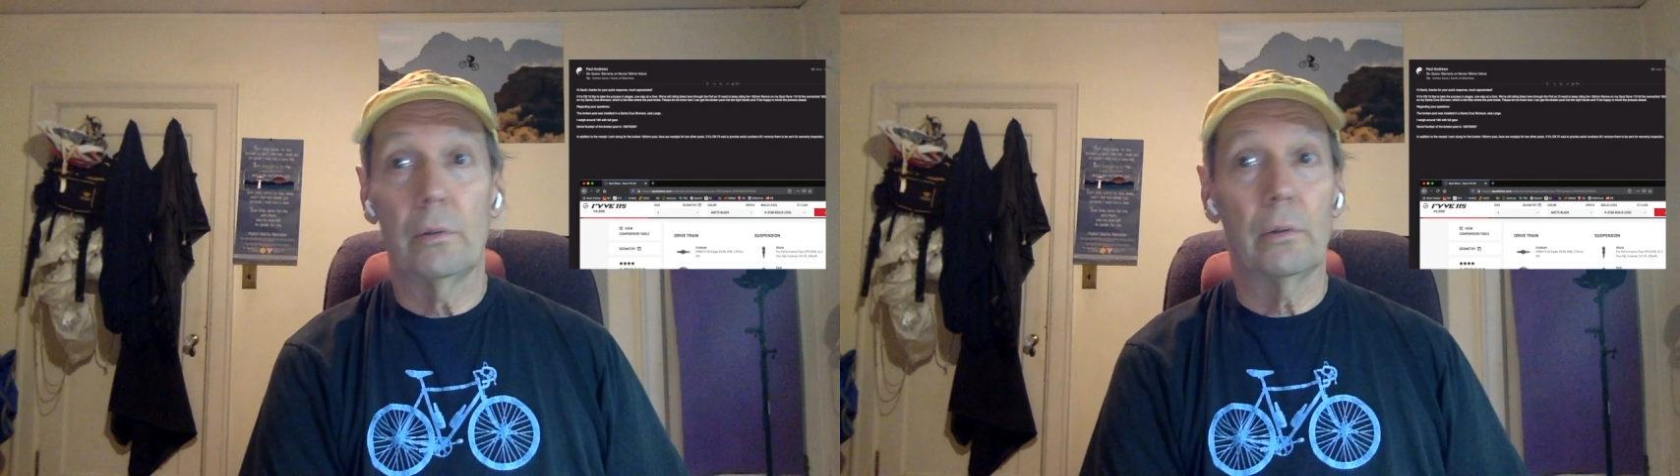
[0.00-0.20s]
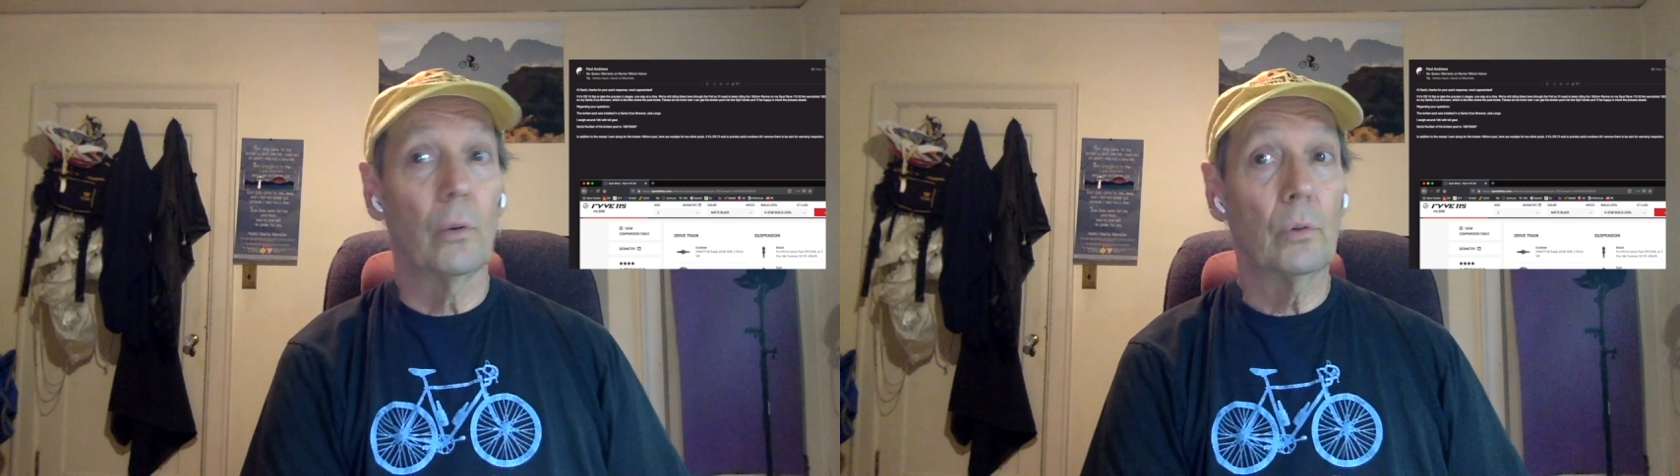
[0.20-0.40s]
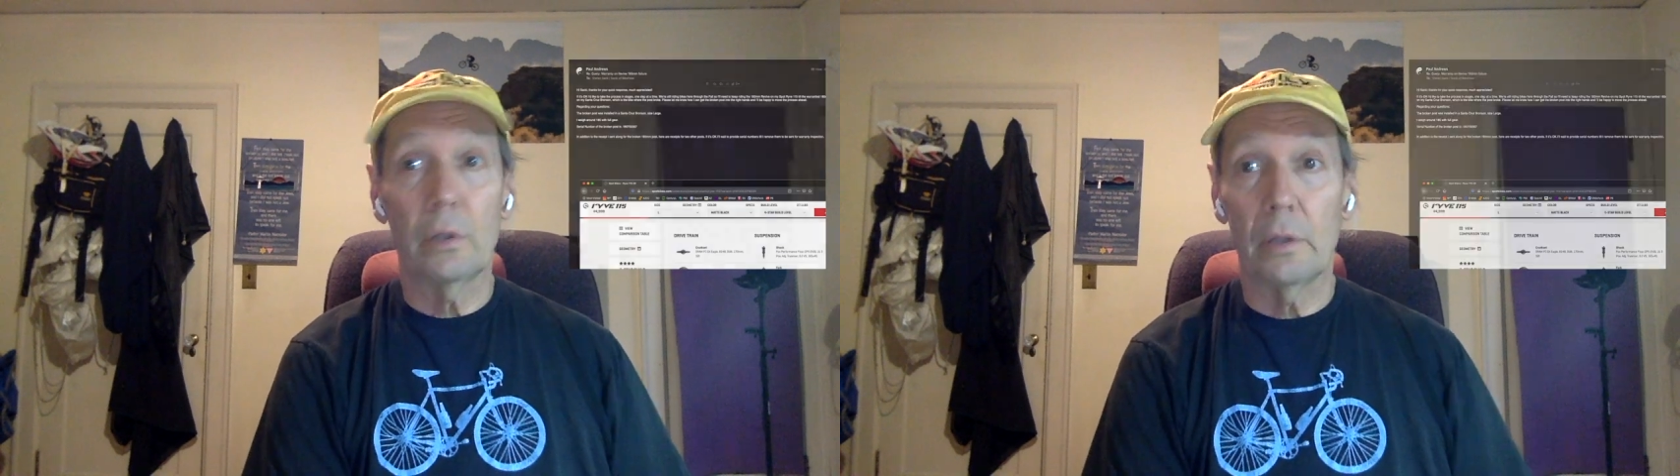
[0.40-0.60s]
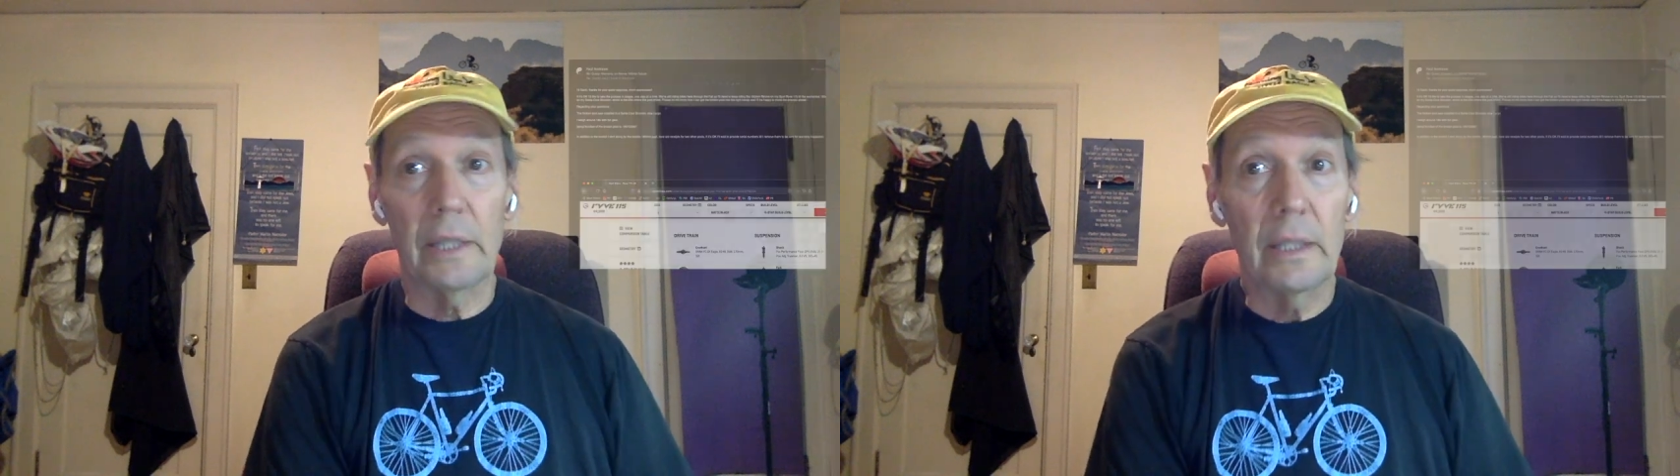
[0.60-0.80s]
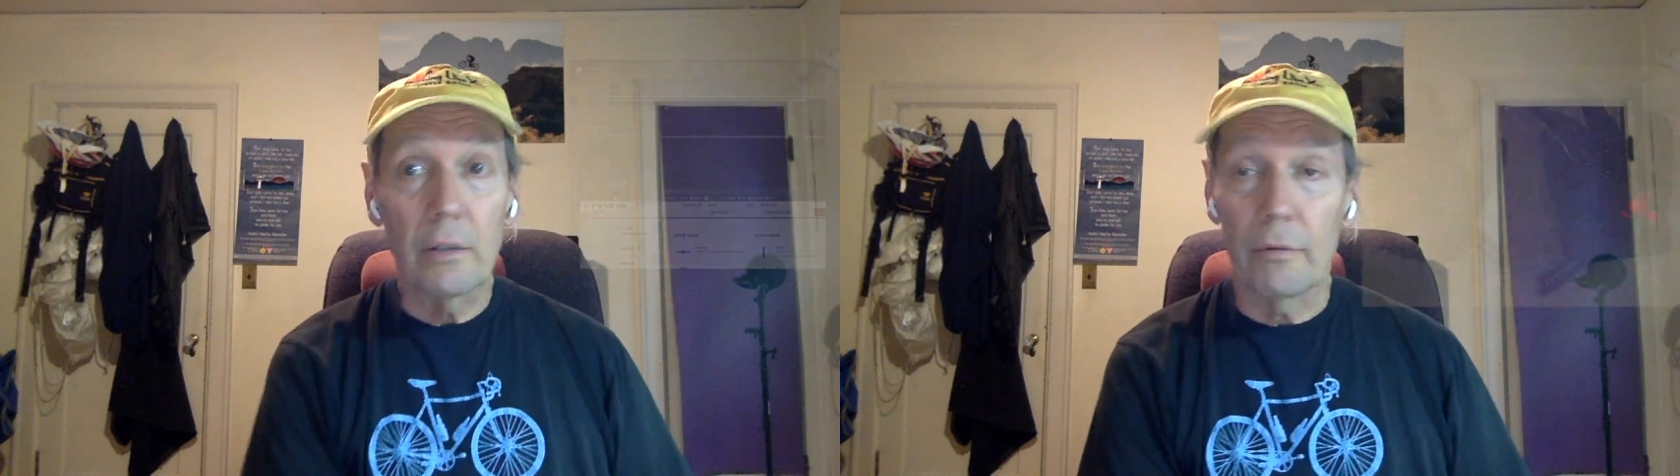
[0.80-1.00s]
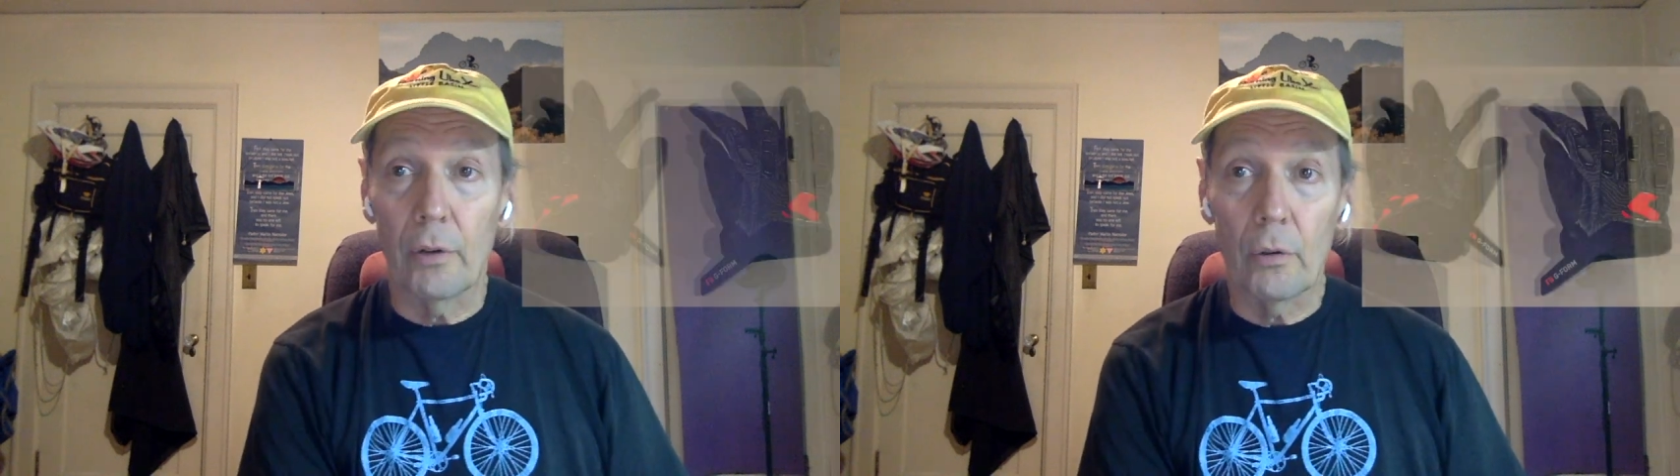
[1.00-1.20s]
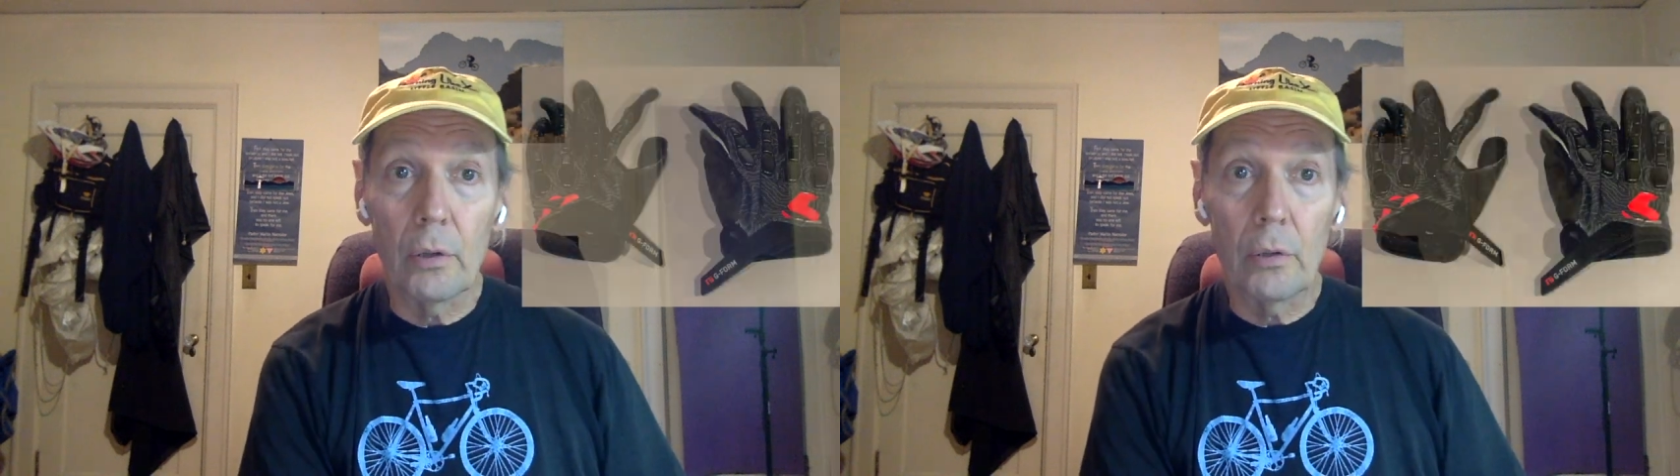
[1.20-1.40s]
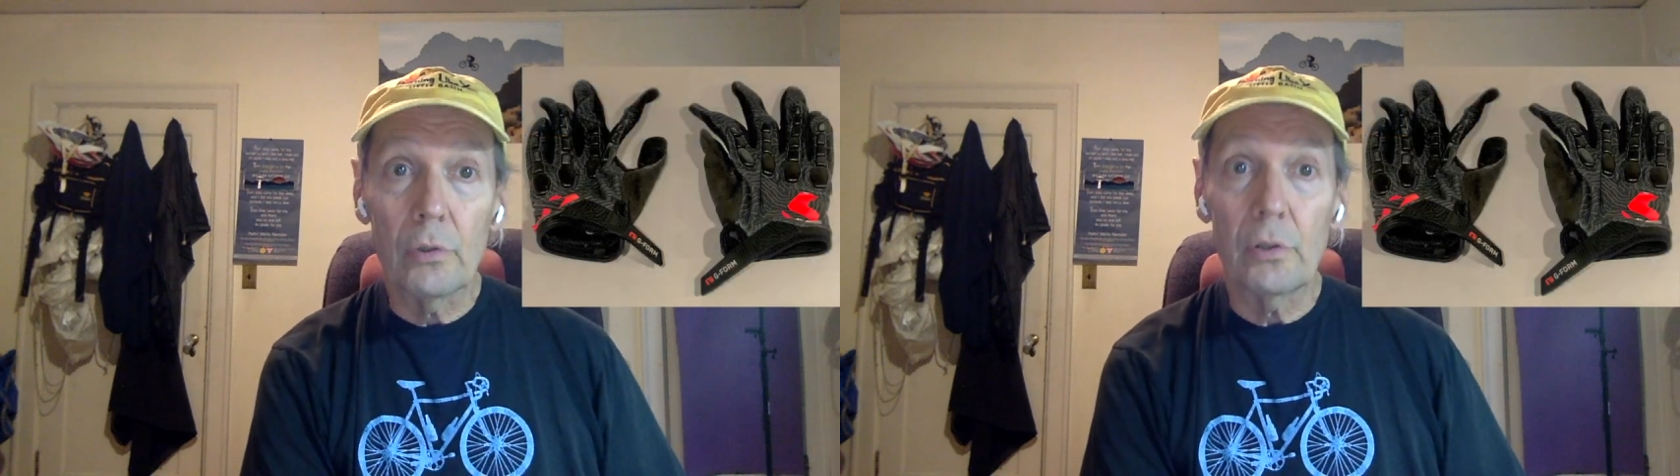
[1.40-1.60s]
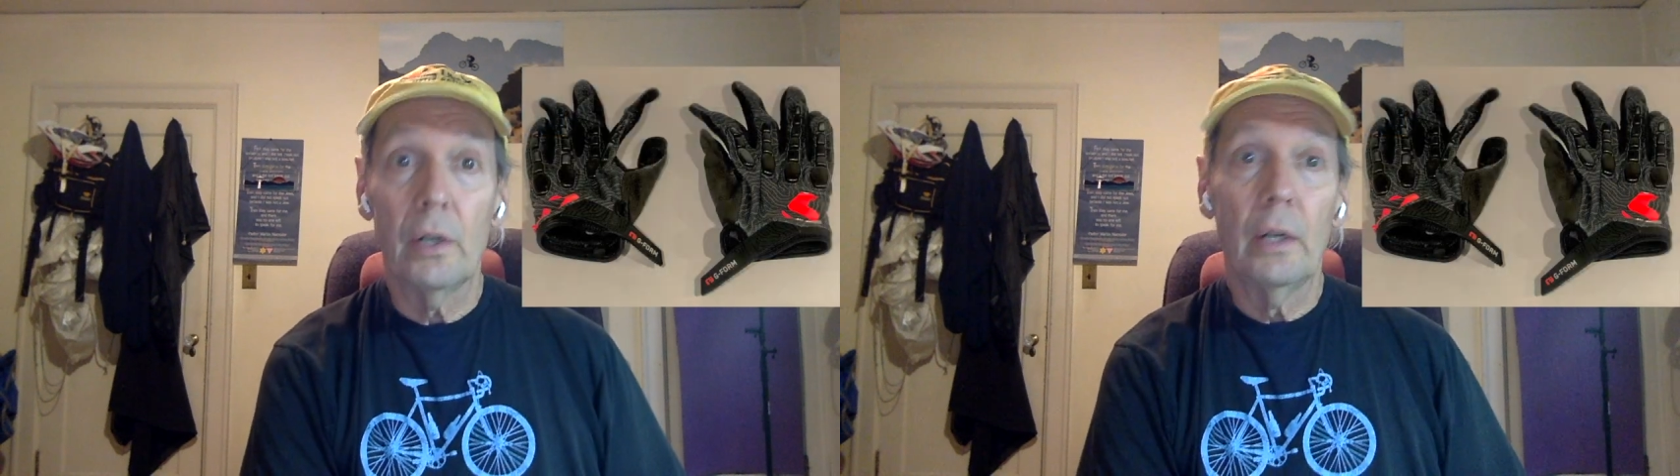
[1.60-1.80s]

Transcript: Don't delete the photos.